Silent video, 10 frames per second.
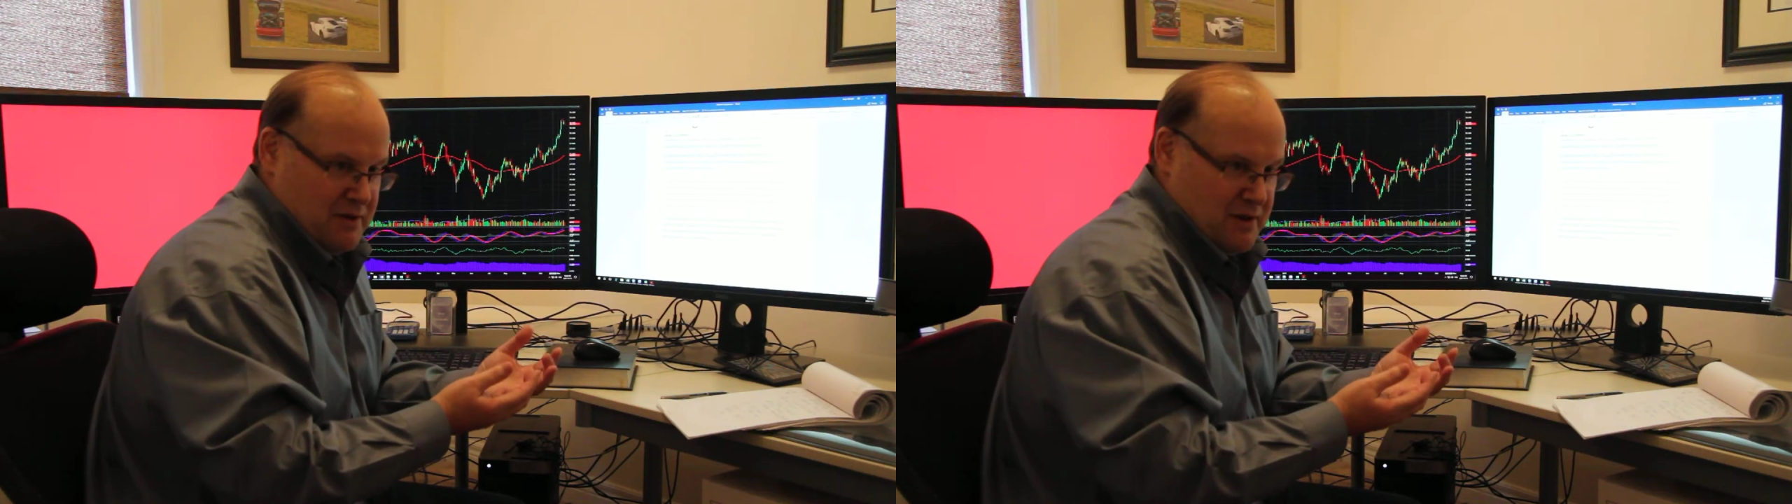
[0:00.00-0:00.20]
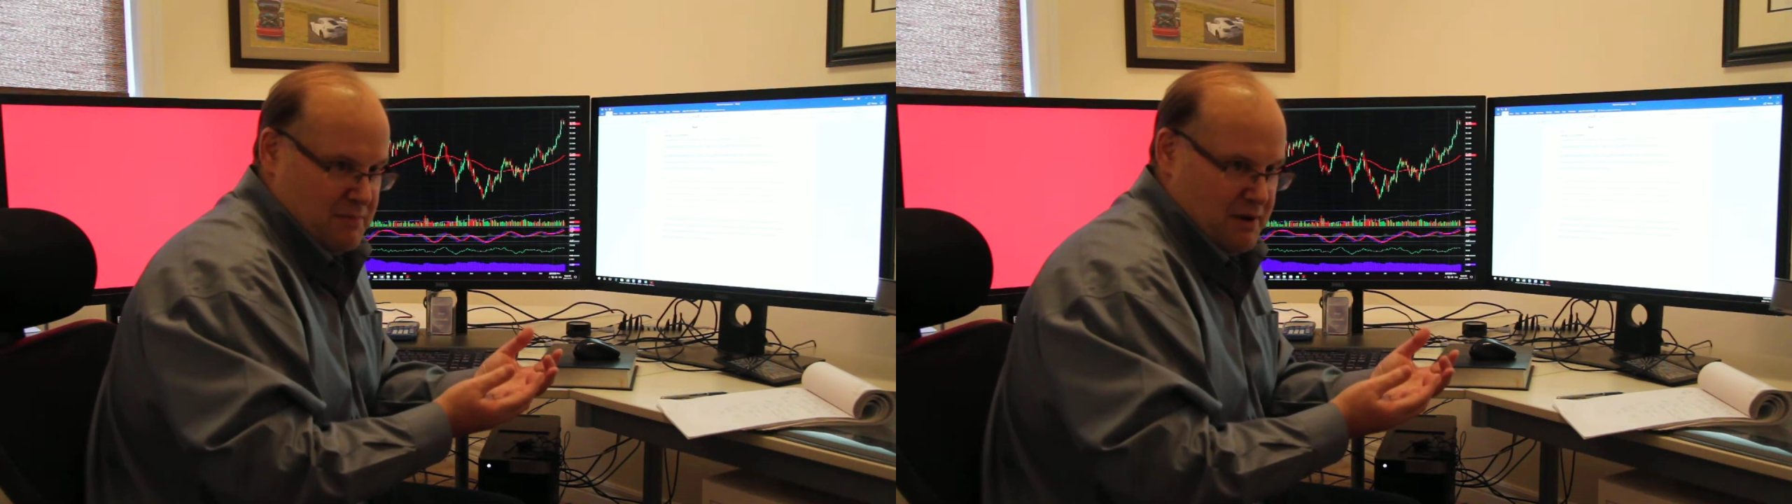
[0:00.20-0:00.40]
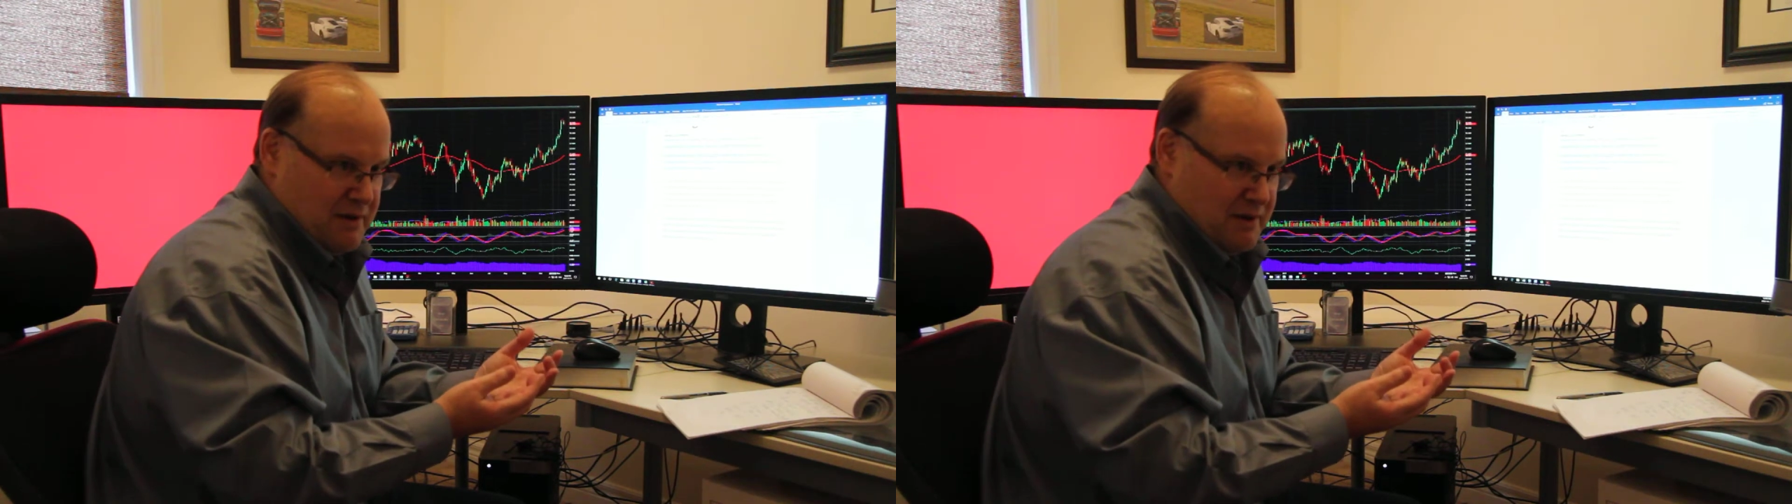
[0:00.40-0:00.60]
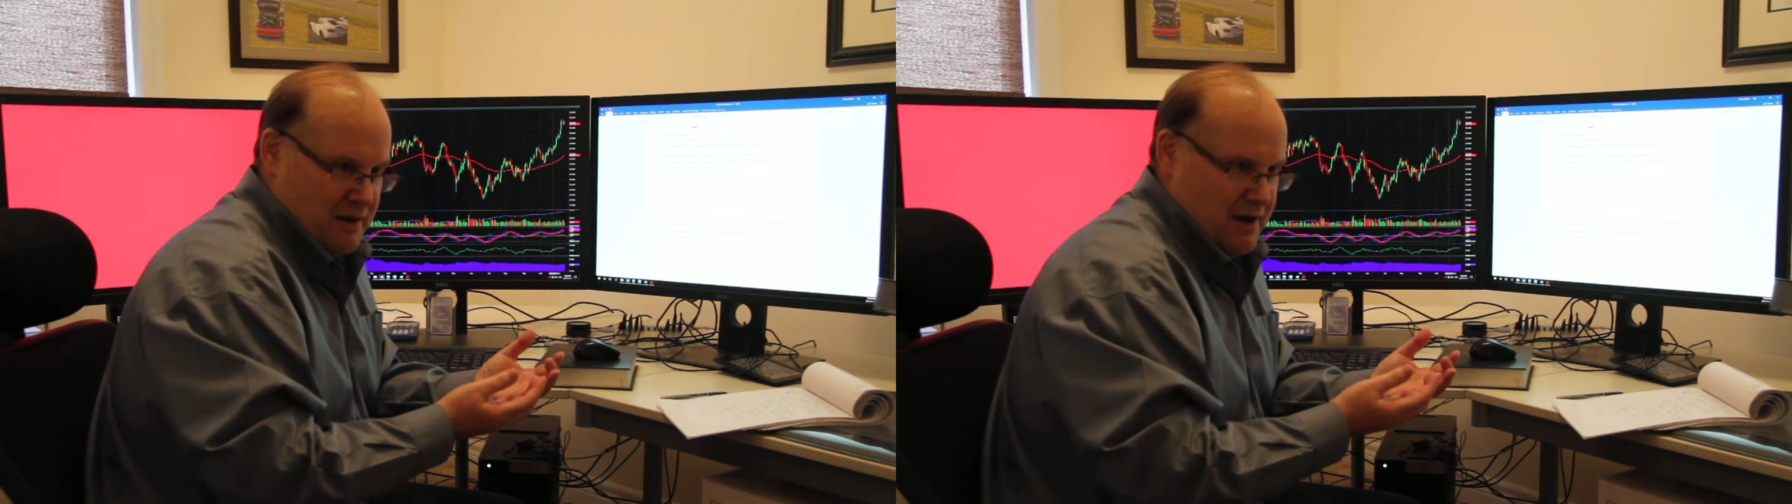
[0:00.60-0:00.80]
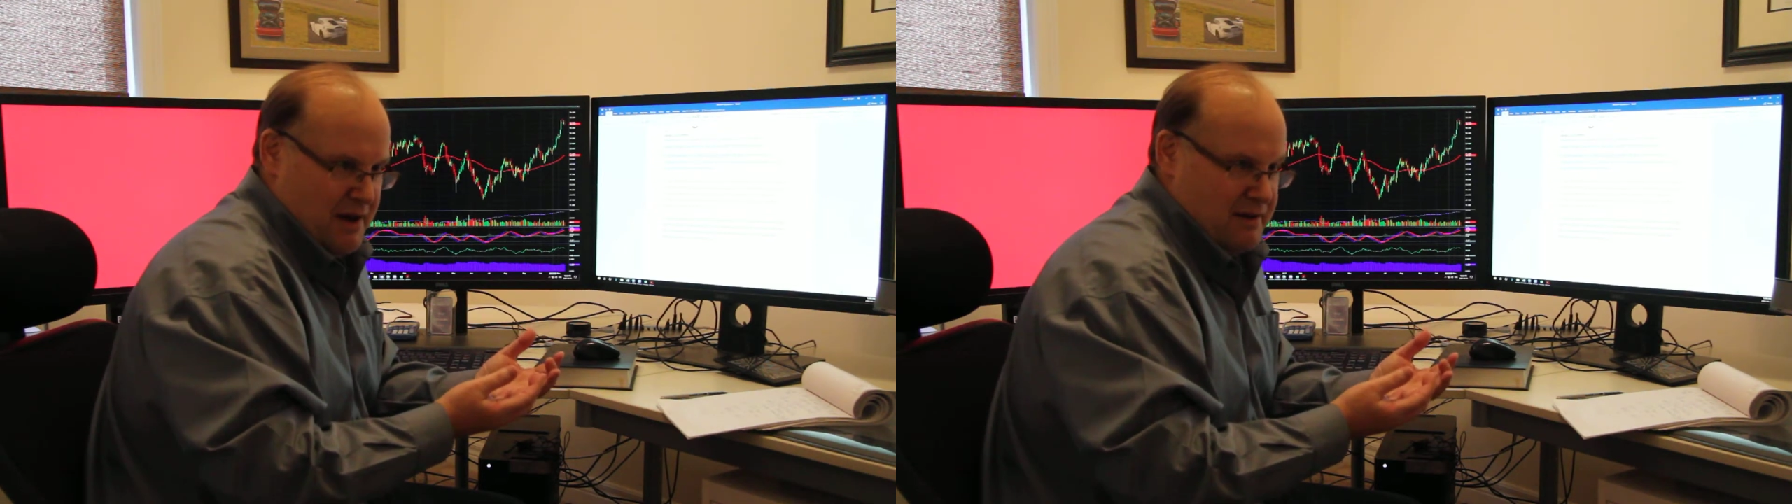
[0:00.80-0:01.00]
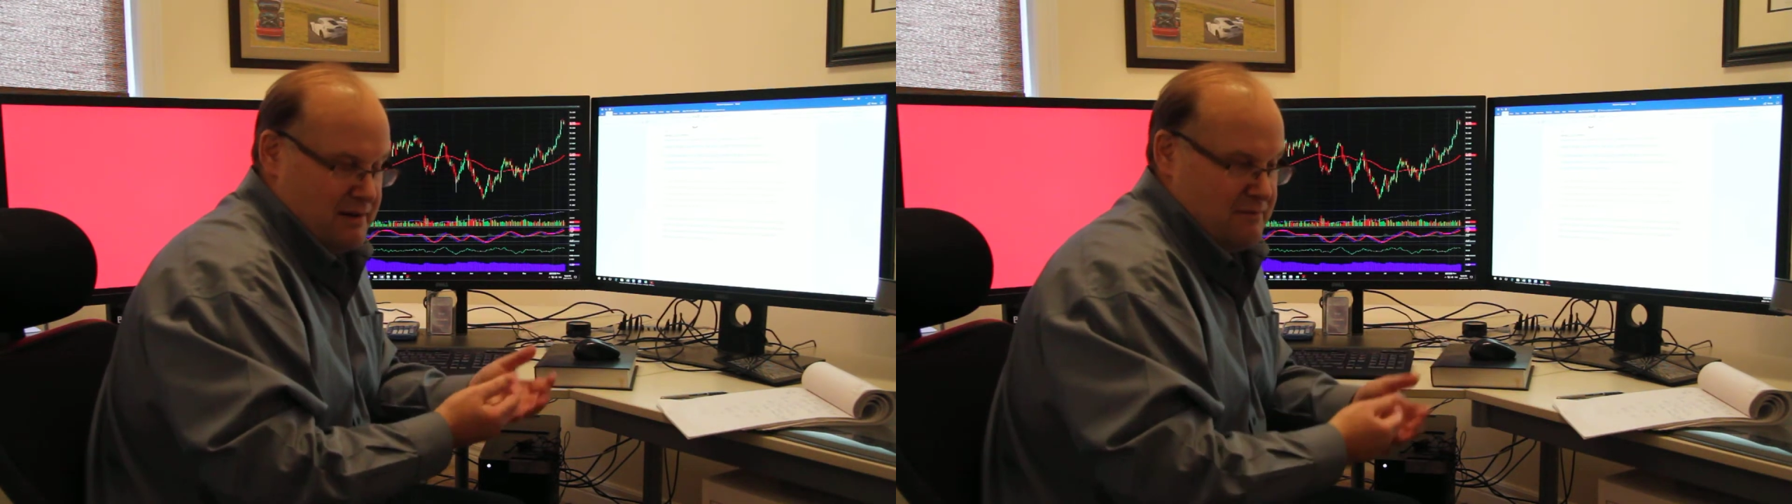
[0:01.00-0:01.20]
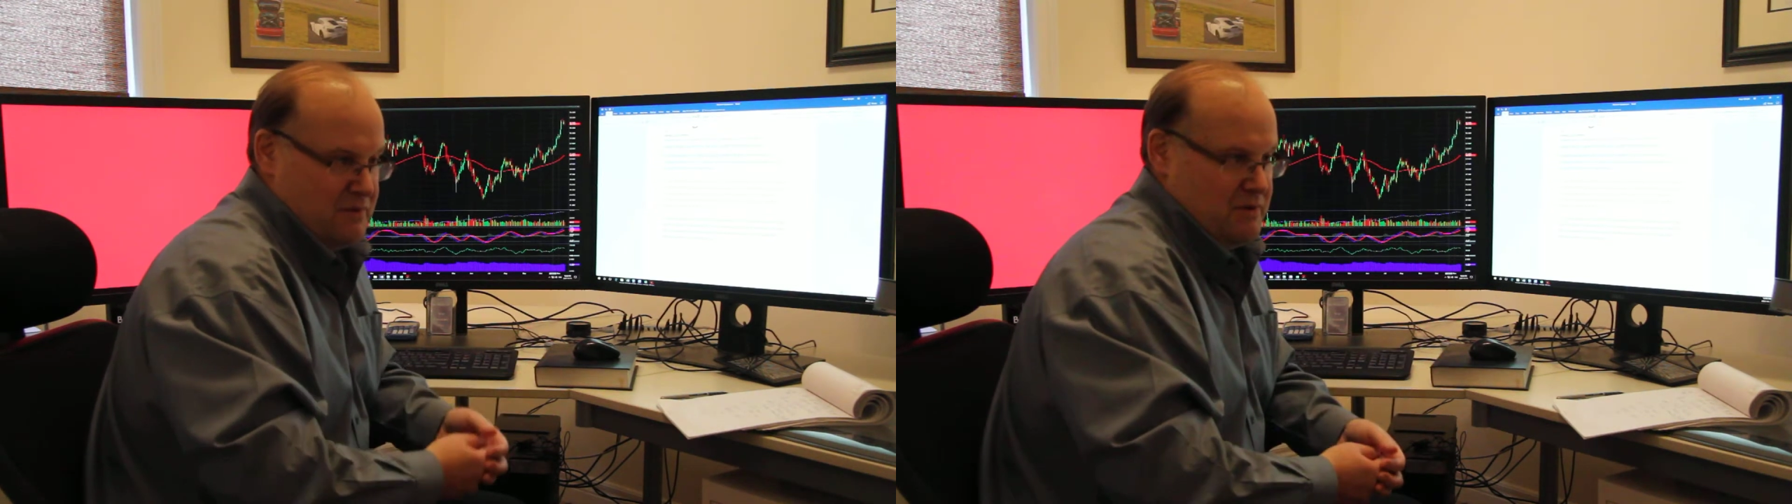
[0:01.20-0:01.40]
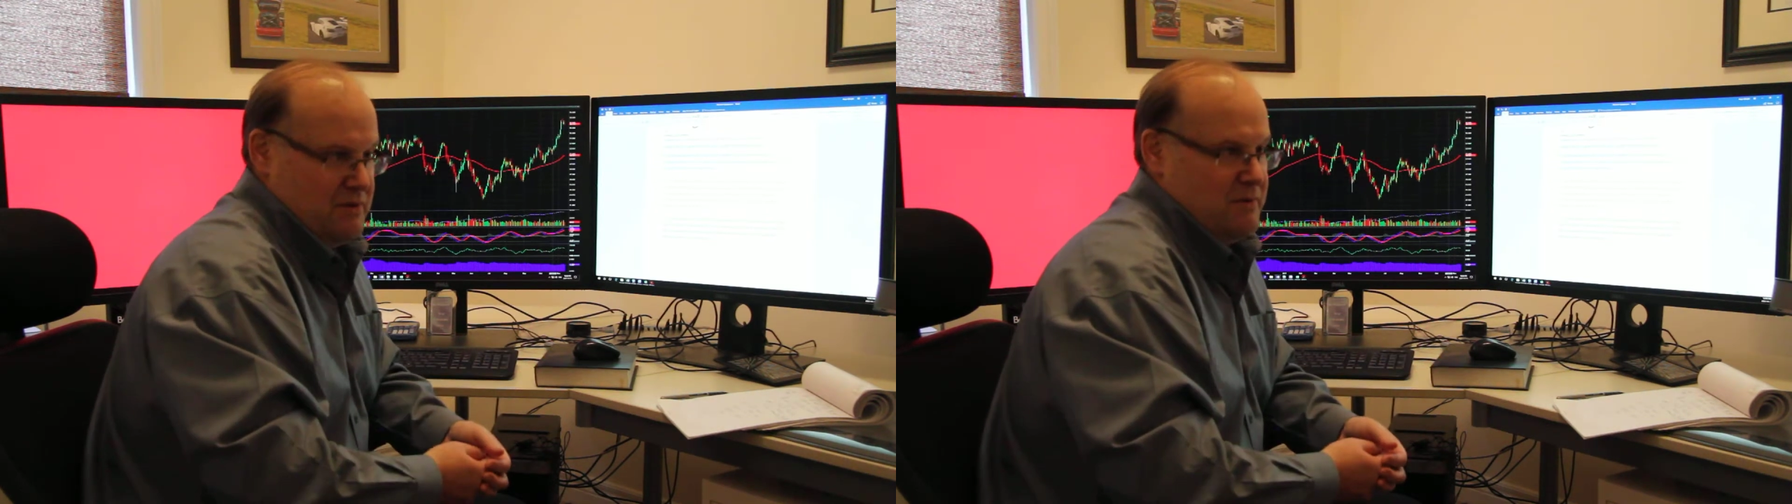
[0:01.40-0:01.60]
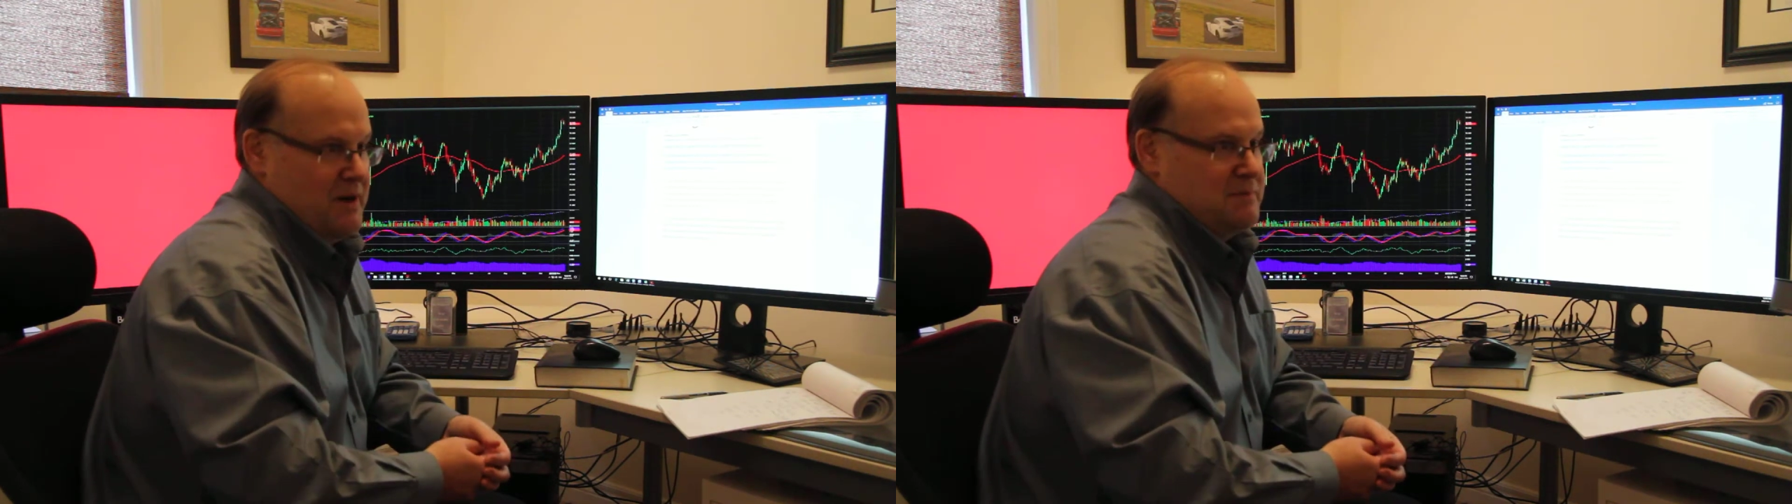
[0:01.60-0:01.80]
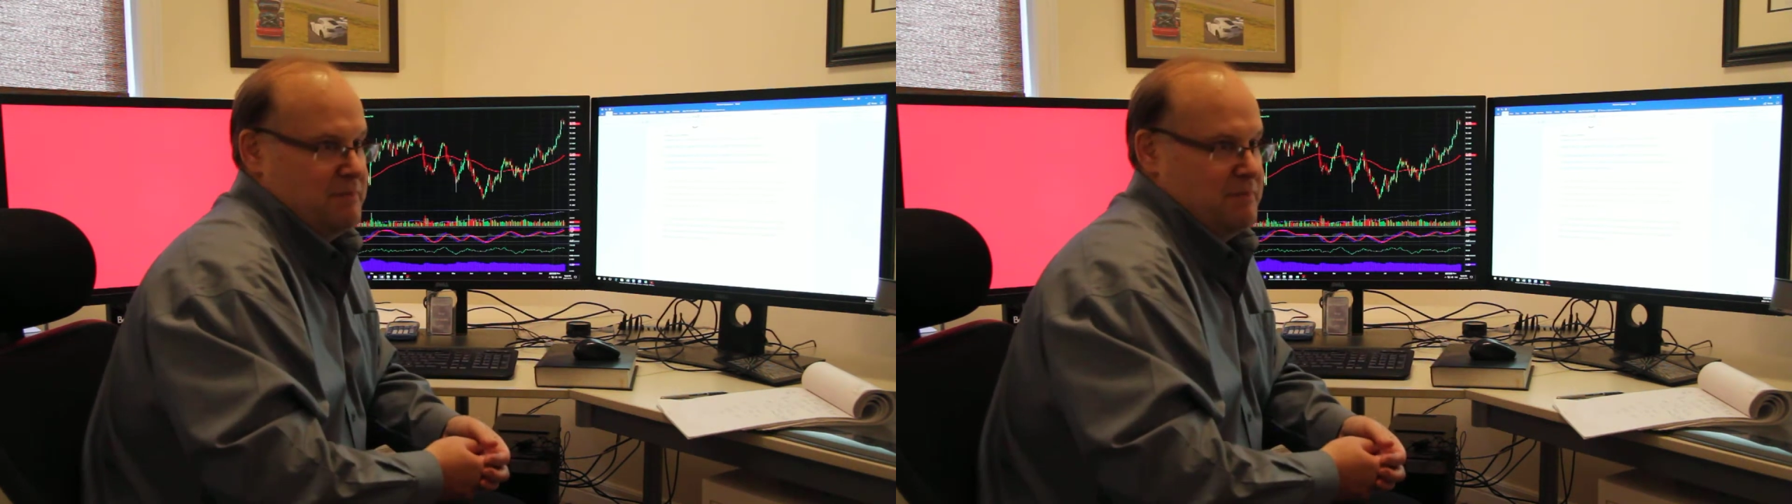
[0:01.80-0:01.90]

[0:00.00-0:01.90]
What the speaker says: come online, and with the U.S.